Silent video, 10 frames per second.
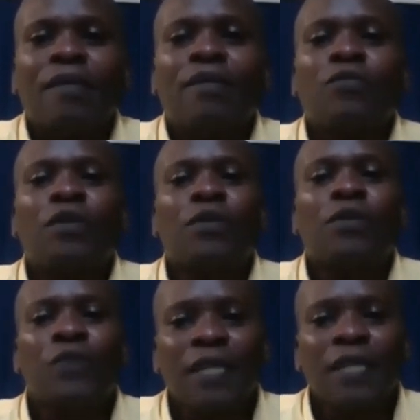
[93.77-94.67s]
For the three
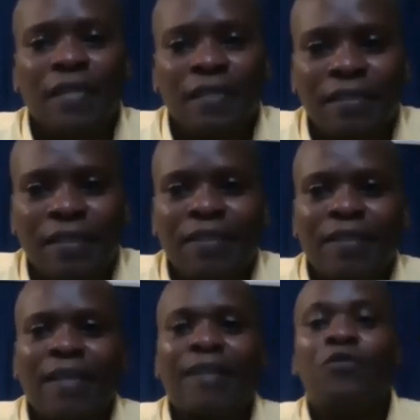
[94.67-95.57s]
years that
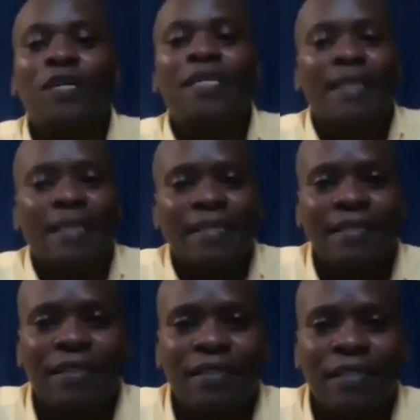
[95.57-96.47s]
and three days that
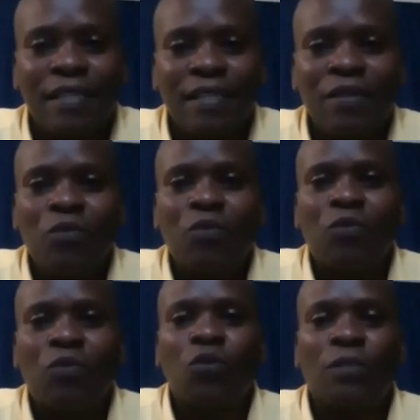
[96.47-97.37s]
she
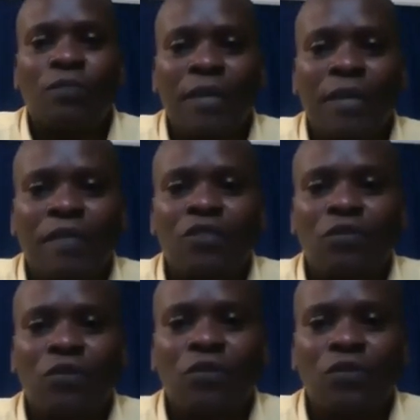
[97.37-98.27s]
was the Prime Minister of
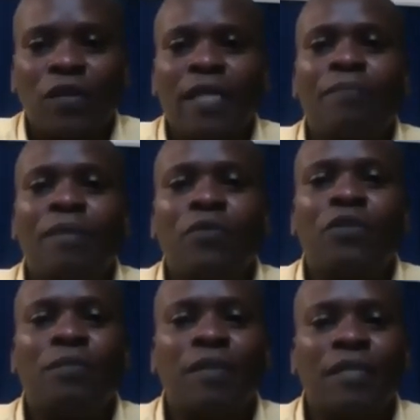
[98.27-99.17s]
Australia, people
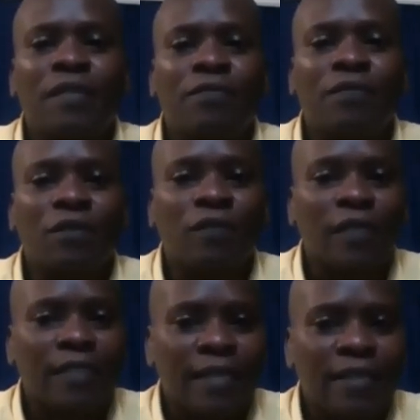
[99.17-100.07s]
debated the fit of her
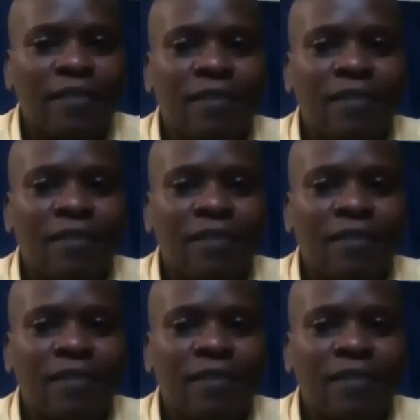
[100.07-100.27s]
jackets,